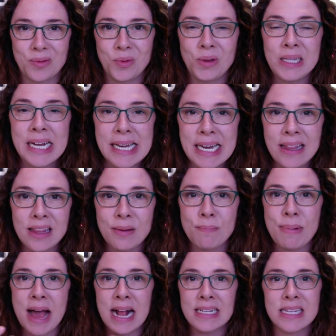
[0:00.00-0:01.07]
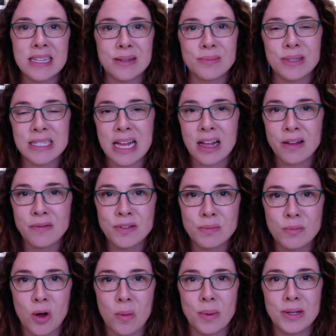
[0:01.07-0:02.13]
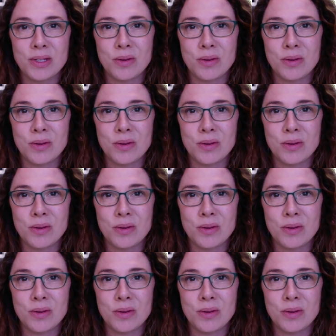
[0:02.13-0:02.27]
We're leading them back to themselves moment